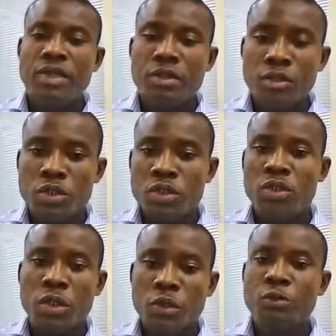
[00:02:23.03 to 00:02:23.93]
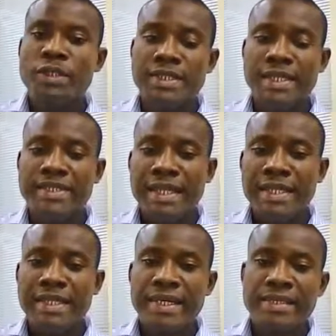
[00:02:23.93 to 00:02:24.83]
You just use it
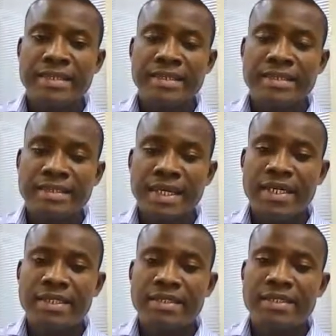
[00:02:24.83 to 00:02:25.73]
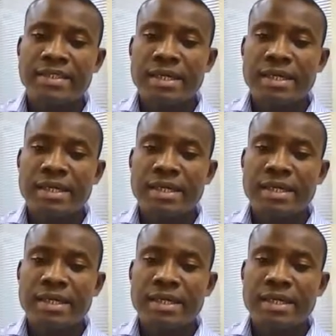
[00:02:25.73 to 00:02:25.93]
exactly as the designers,